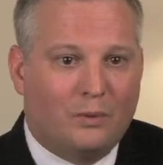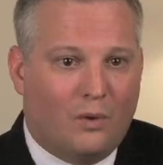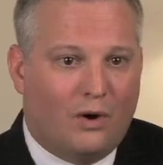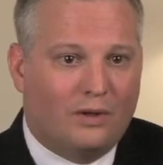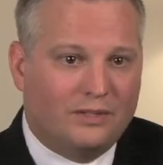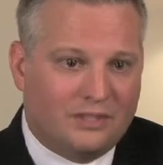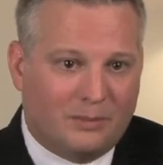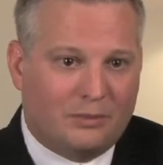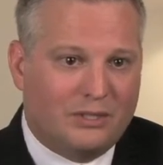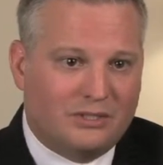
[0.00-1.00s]
wall that
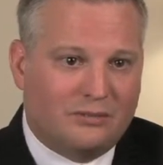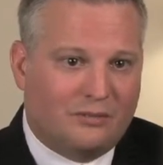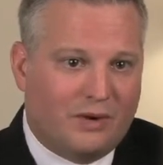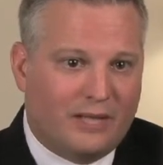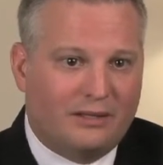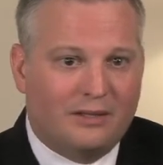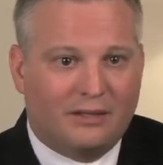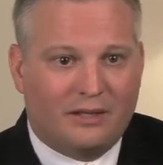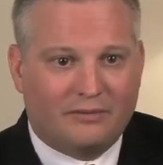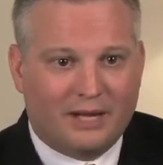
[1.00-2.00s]
separates the right and
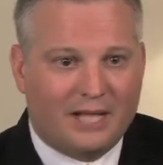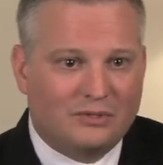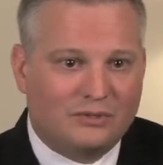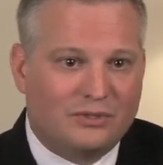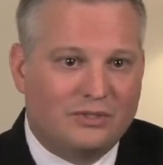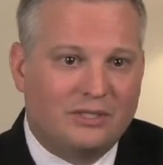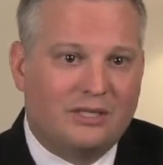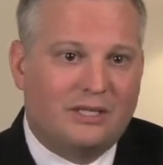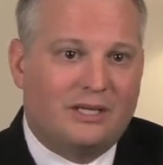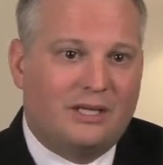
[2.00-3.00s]
the left nostrils
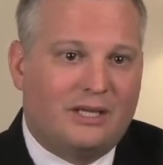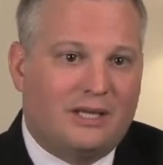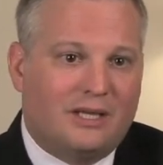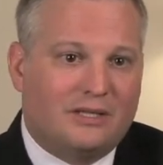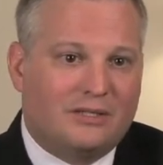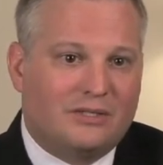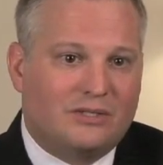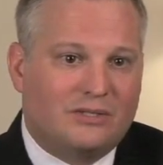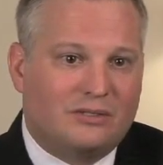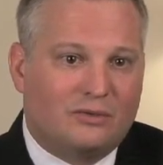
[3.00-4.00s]

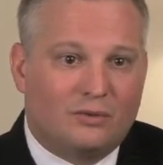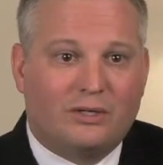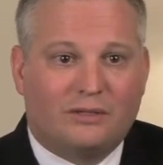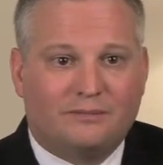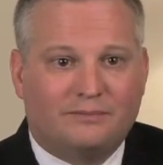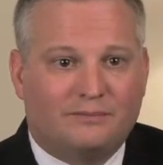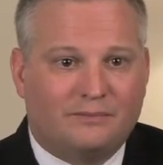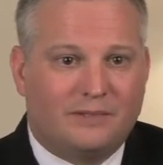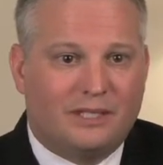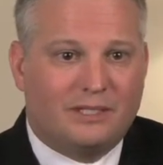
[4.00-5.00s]
is crooked.
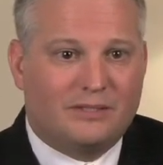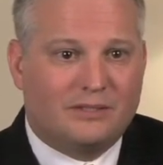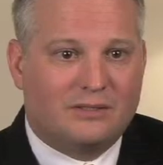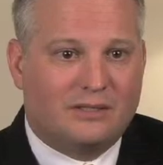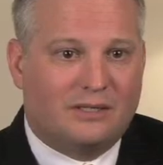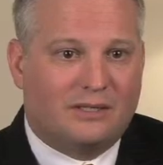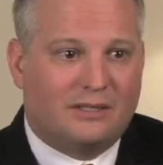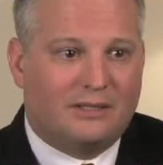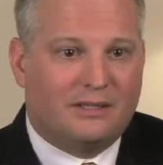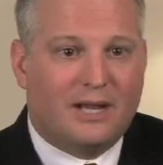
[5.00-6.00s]
It's
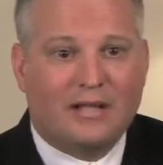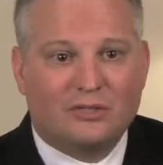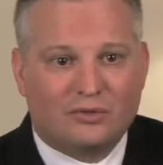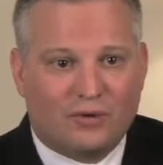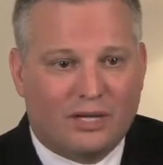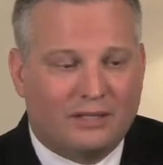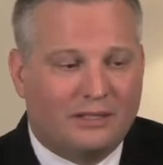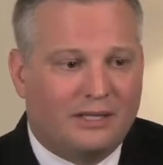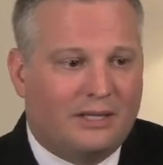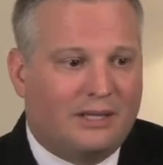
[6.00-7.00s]
not straight.
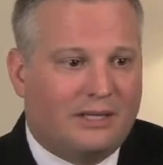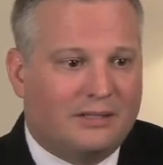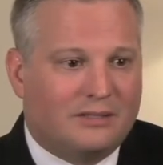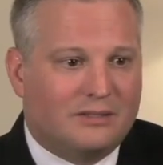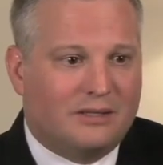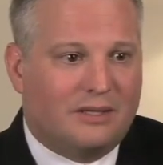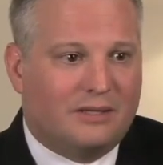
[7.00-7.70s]
It's